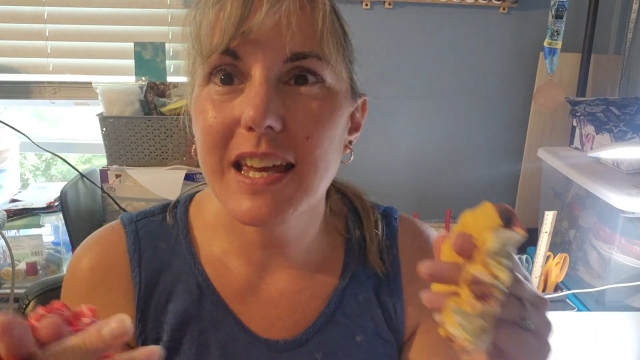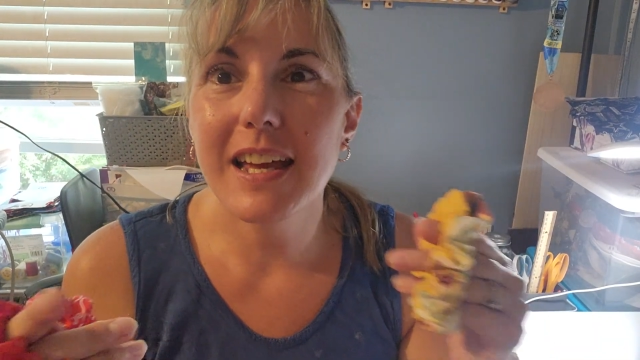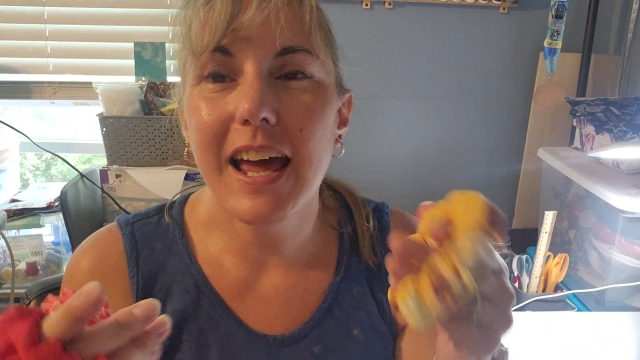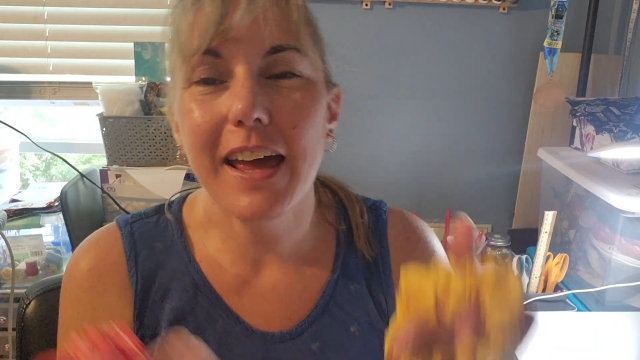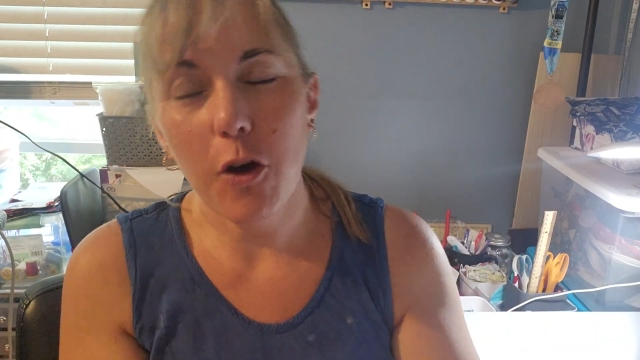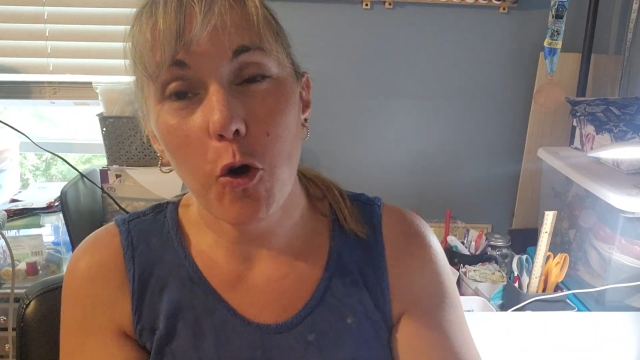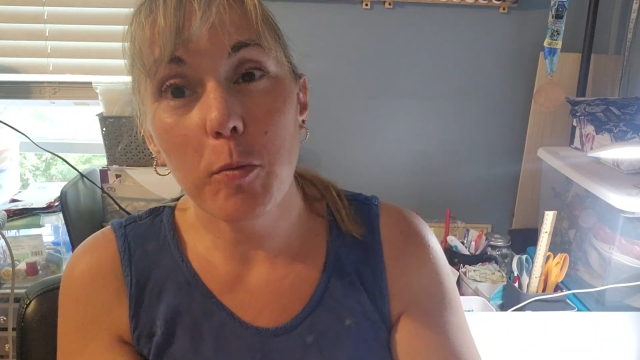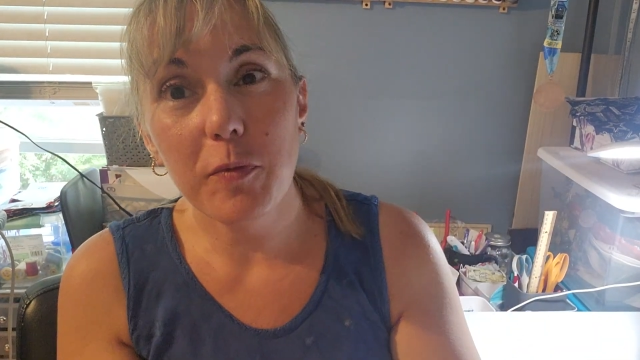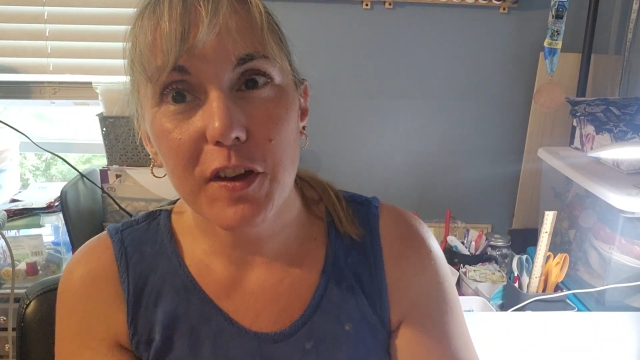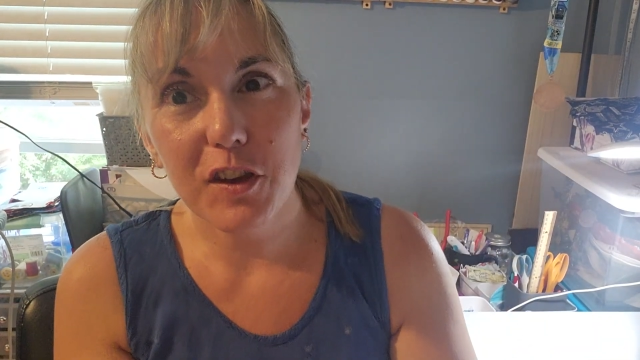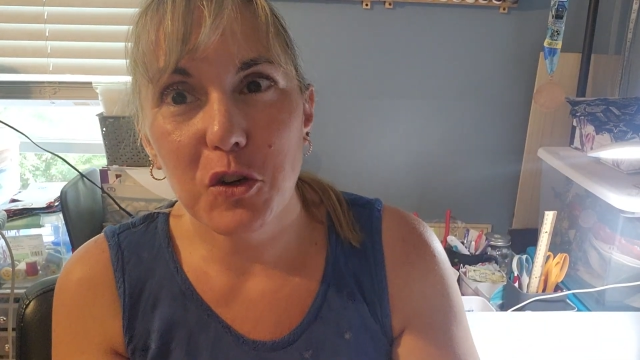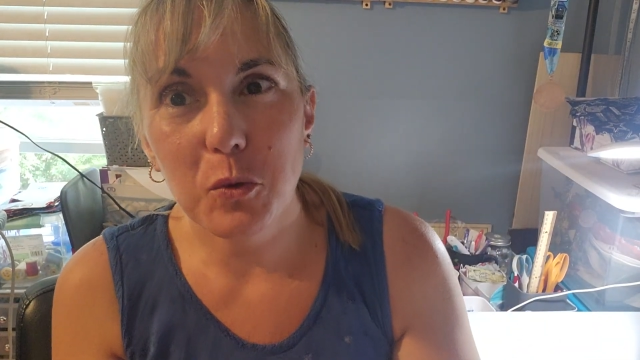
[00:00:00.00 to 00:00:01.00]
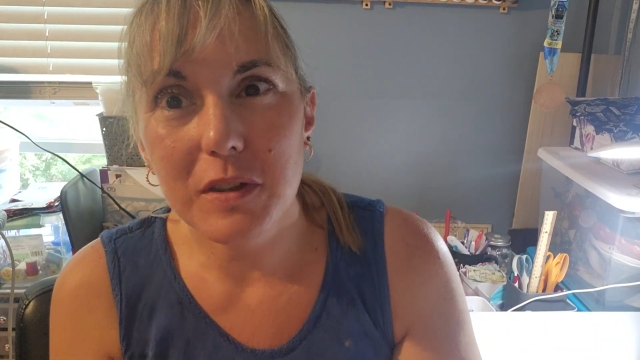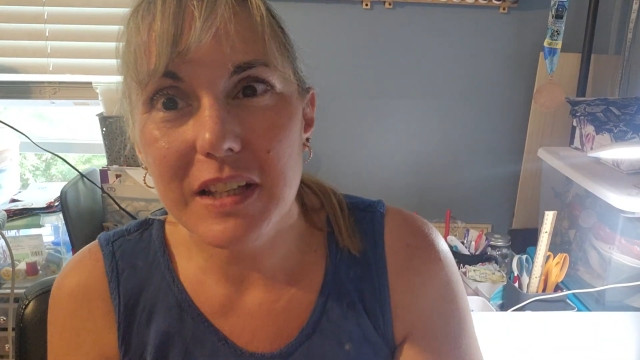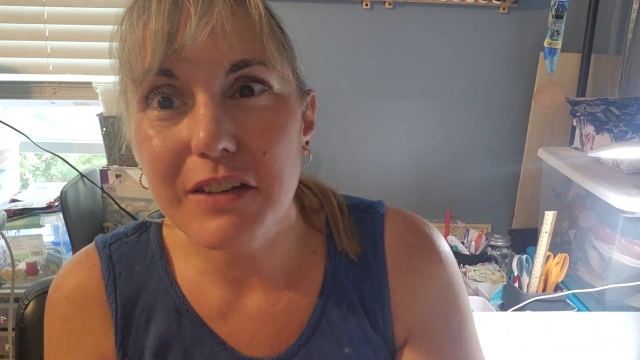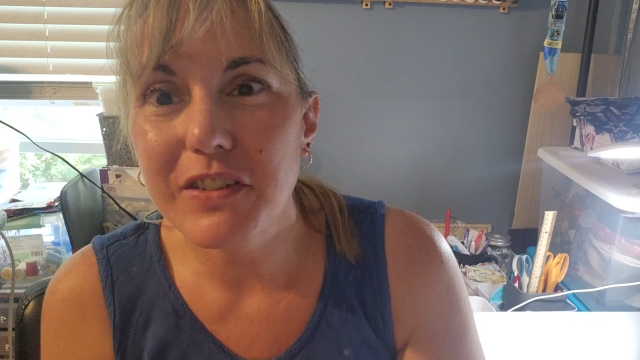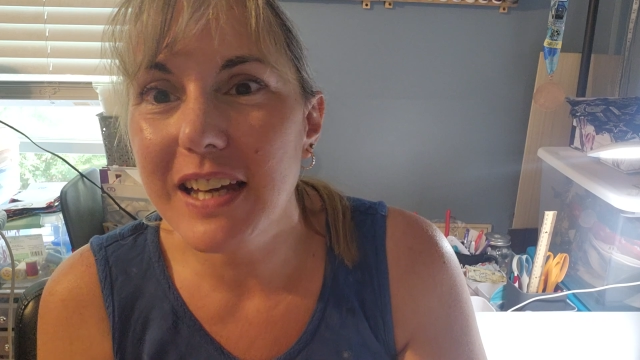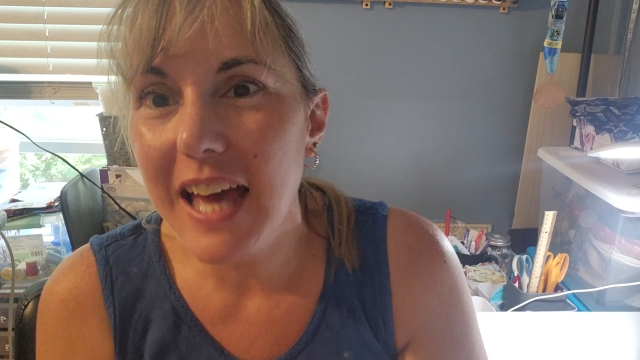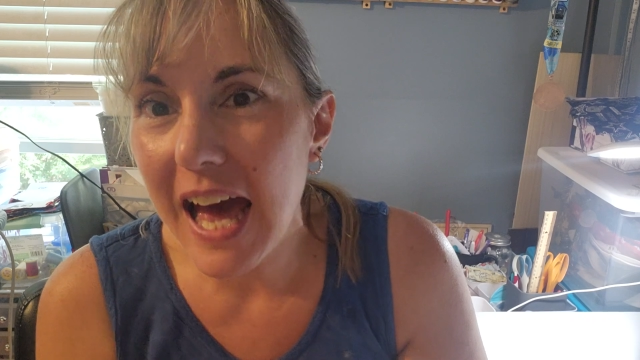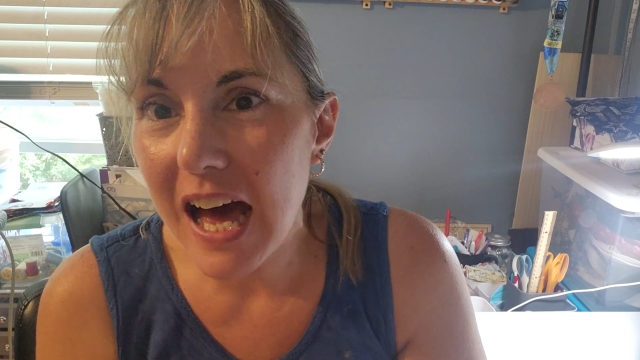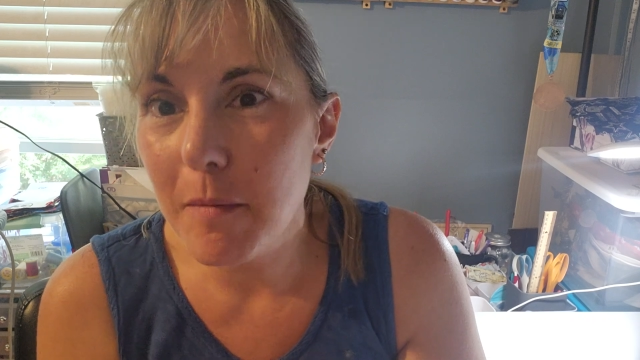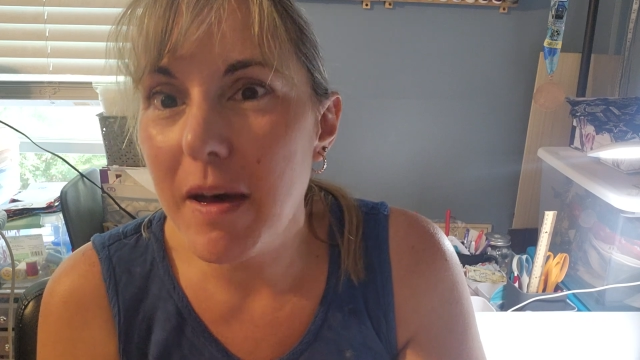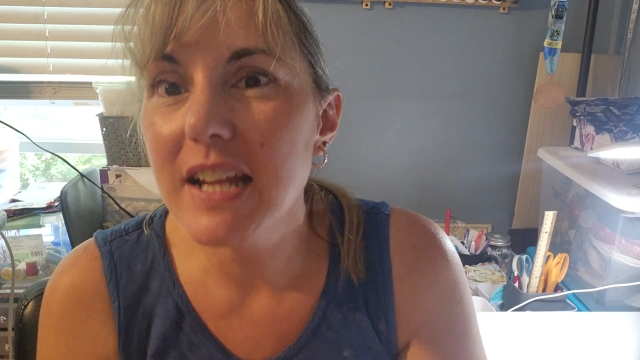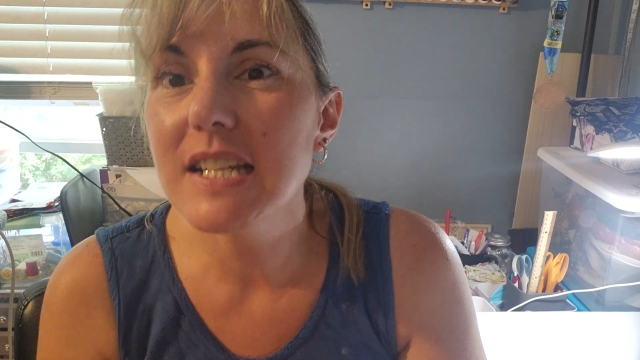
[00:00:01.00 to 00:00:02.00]
and I hope that you will leave a
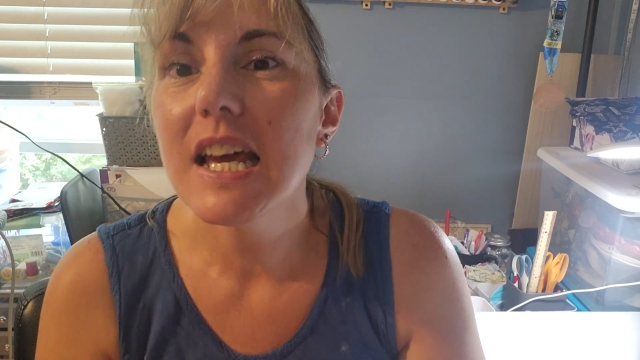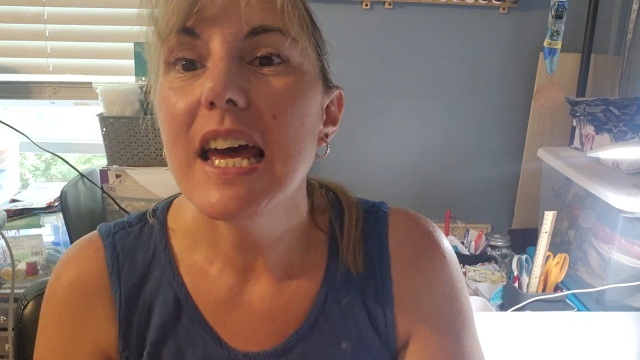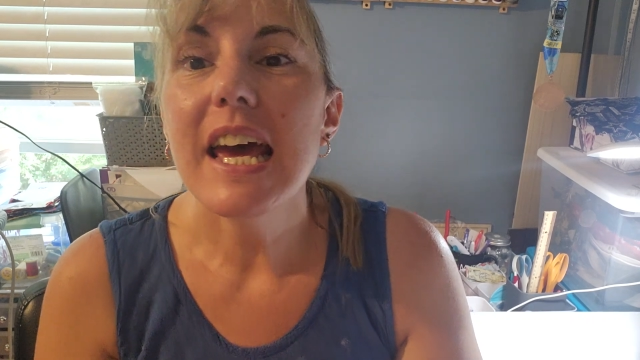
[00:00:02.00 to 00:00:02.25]
comment